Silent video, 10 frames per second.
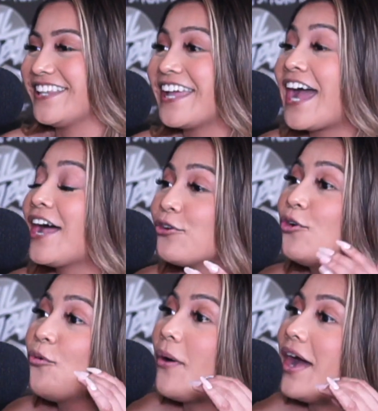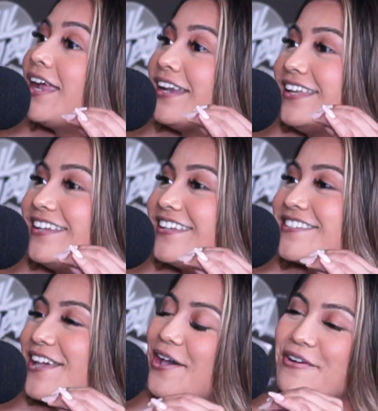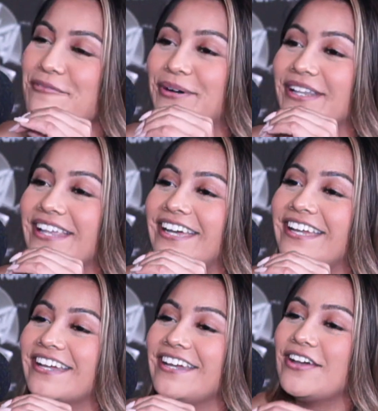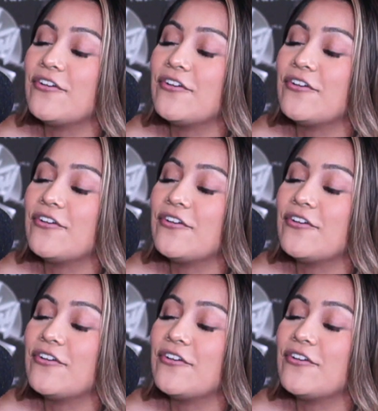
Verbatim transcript: Like, I don't know why it is, but like